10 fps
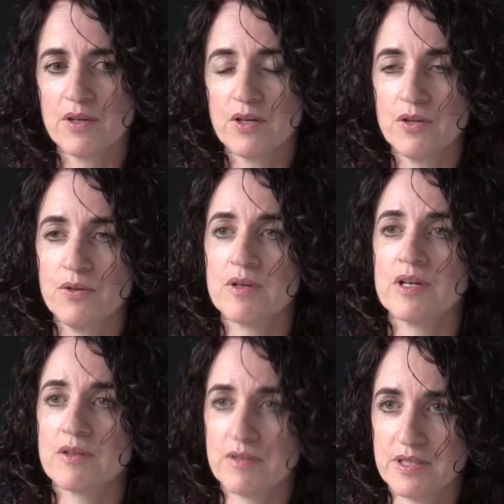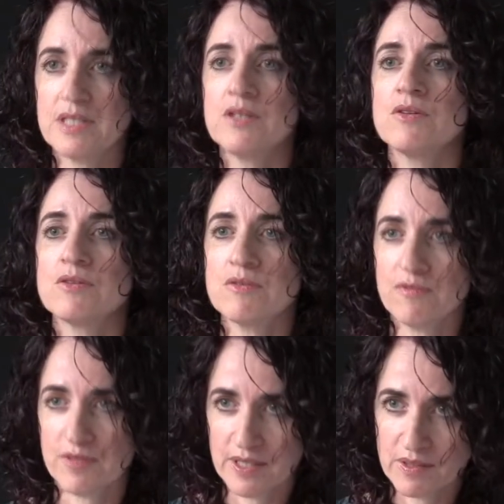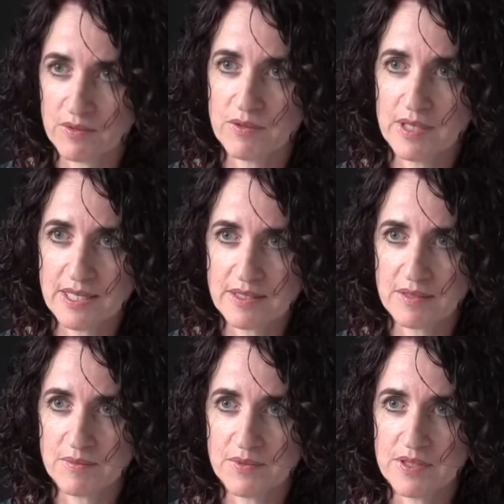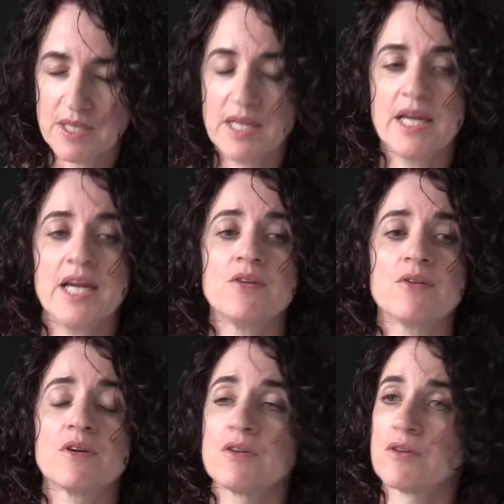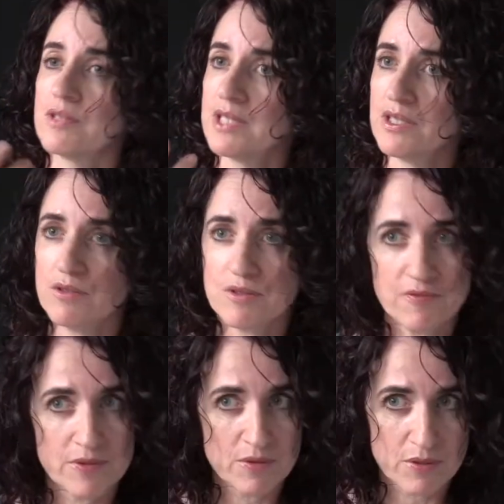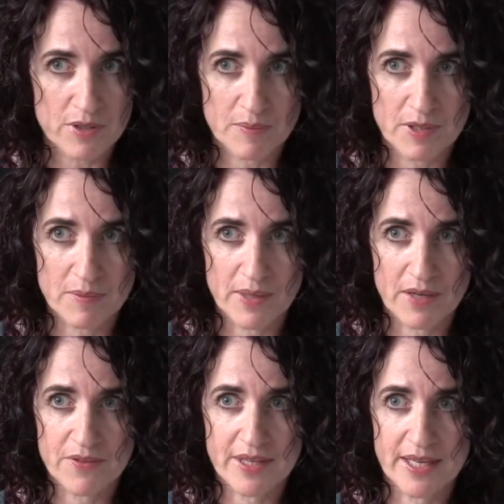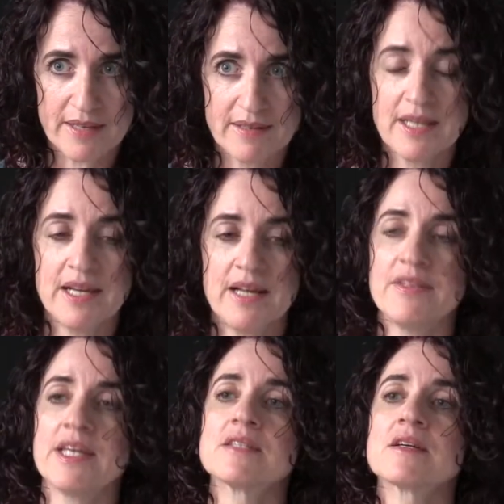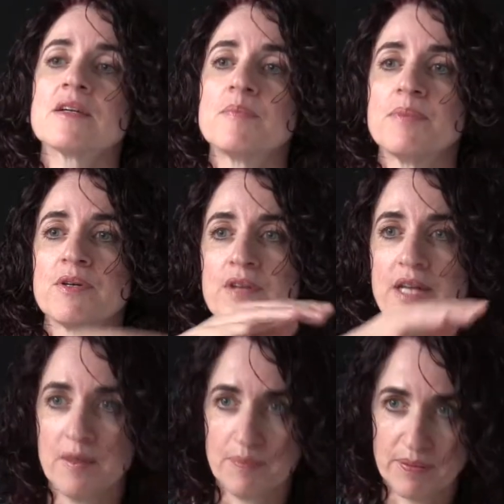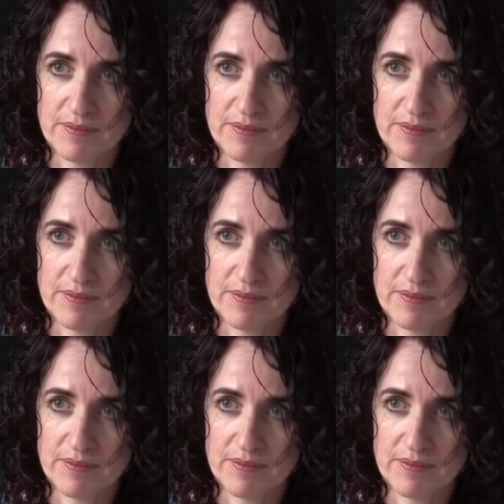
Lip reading: you're going to continue to fake orgasms and you're going to continue to feel horrible about that, and that's going to build up